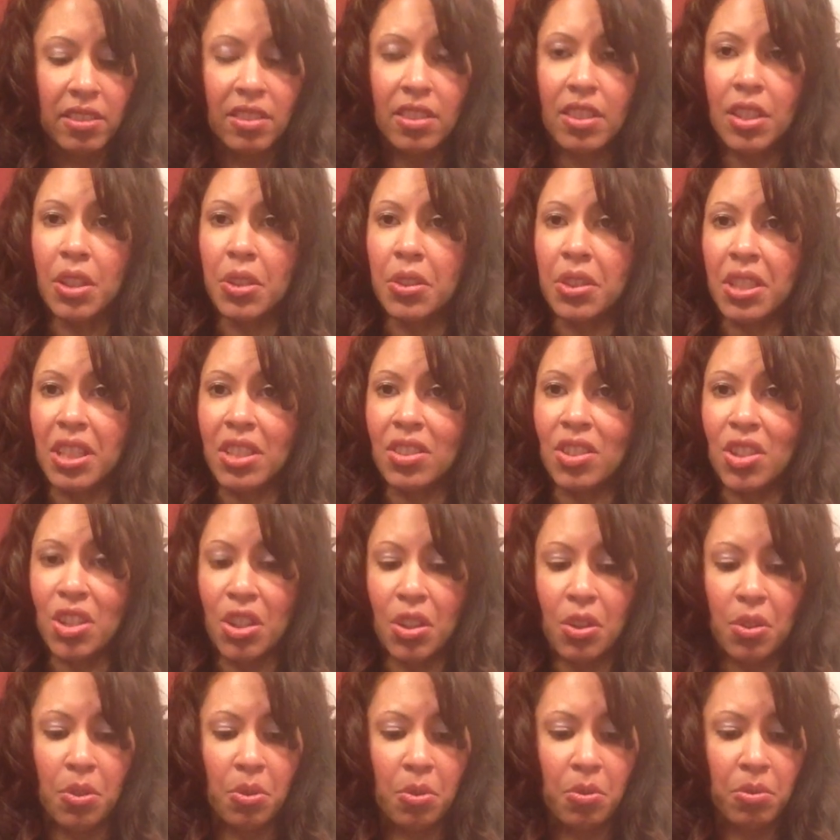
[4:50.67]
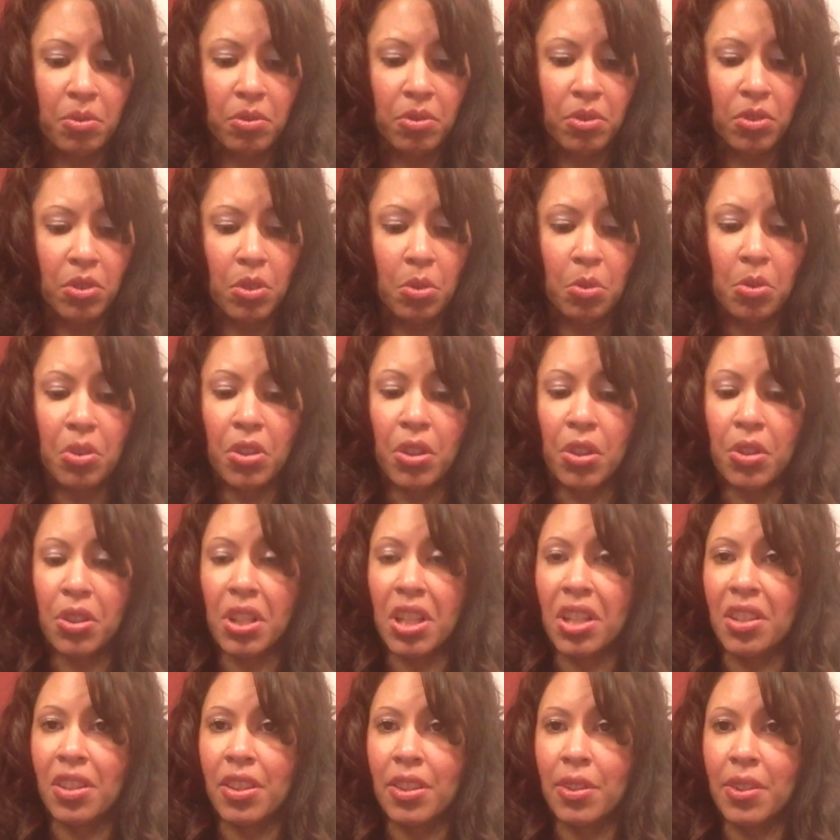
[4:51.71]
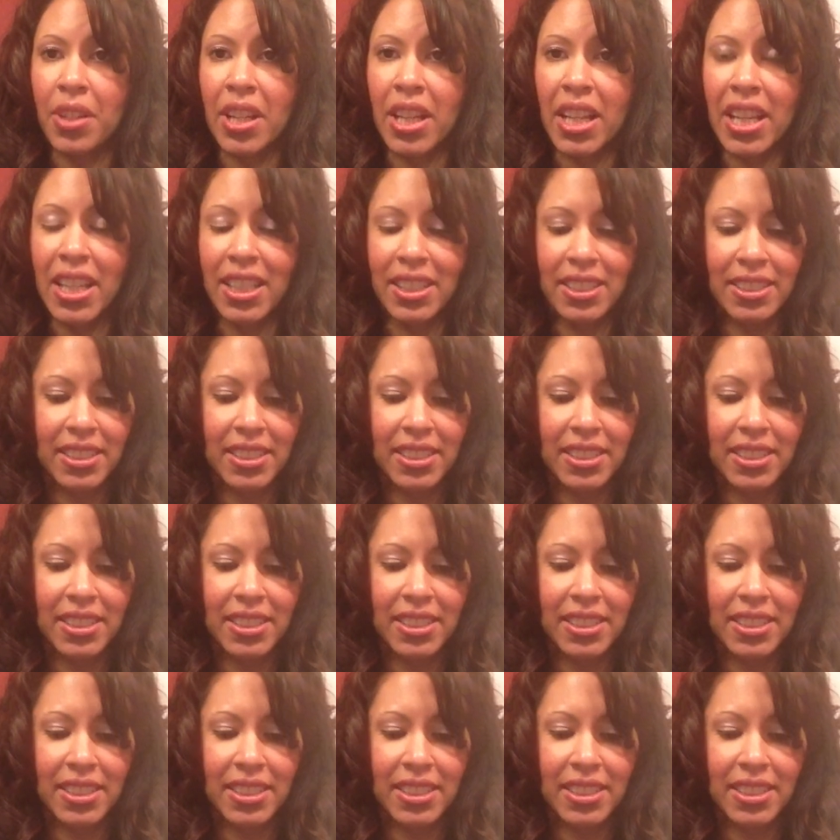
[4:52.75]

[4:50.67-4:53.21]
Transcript: 32 through 33